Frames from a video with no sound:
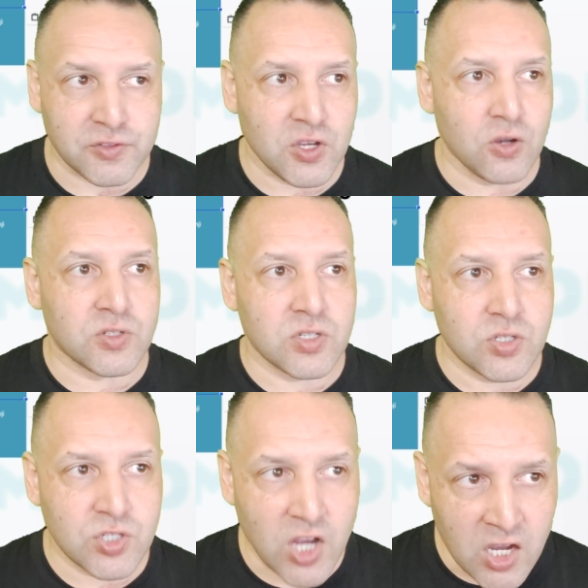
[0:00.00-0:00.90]
So
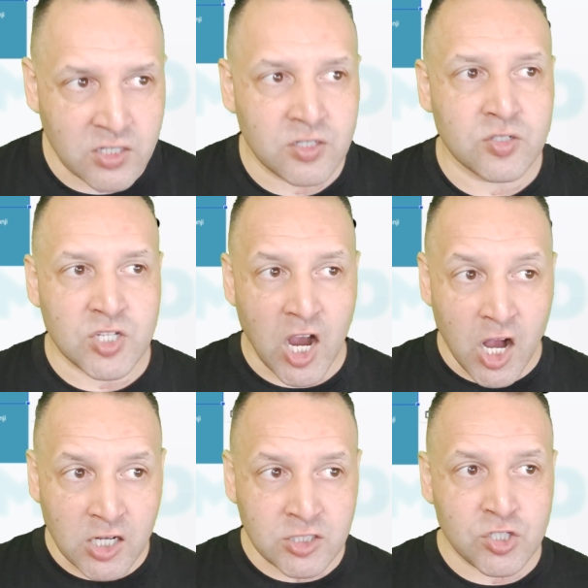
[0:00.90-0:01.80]
tung,
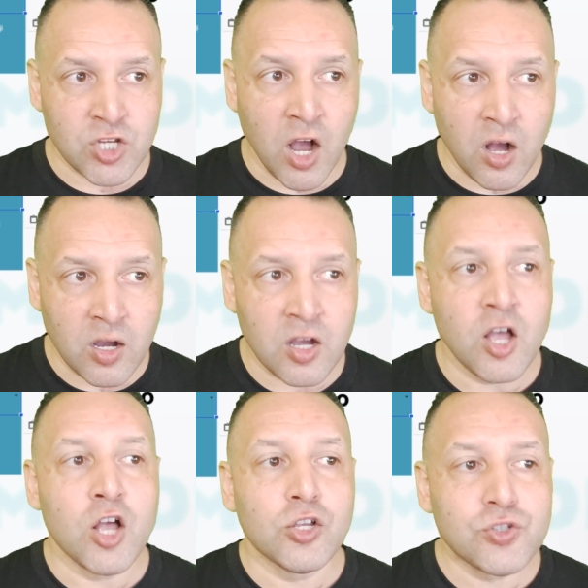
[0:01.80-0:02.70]
tung, tong,
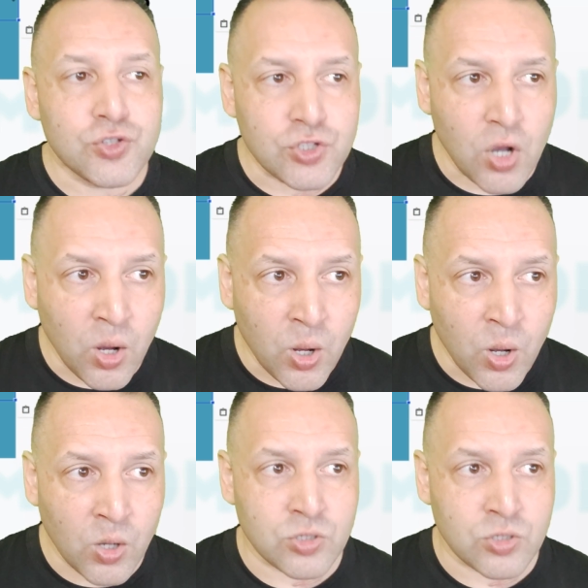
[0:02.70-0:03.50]
so.